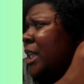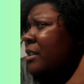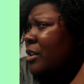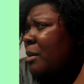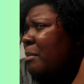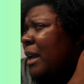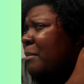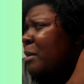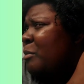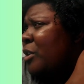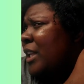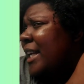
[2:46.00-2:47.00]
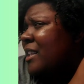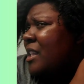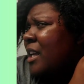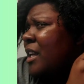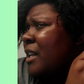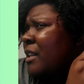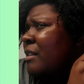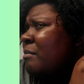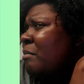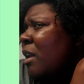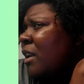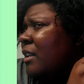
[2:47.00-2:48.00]
So it might be more like
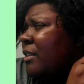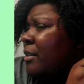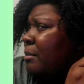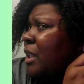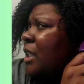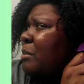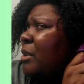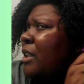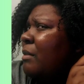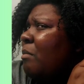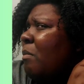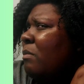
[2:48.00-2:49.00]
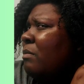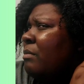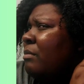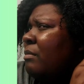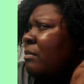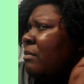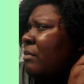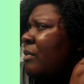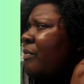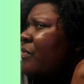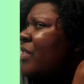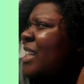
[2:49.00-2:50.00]
10 minutes maybe,
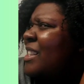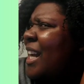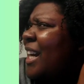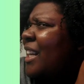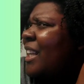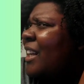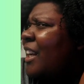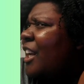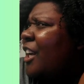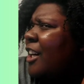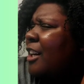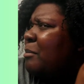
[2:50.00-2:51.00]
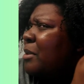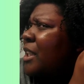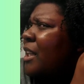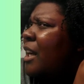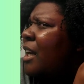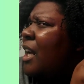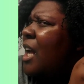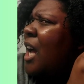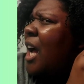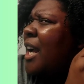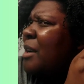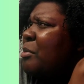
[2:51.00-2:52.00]
because I got a lot of hair, but
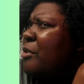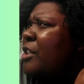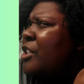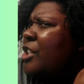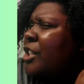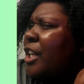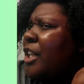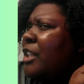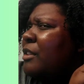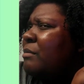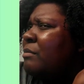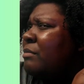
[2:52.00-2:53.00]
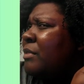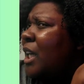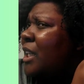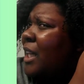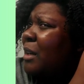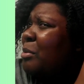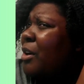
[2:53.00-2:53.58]
I appreciate a lot of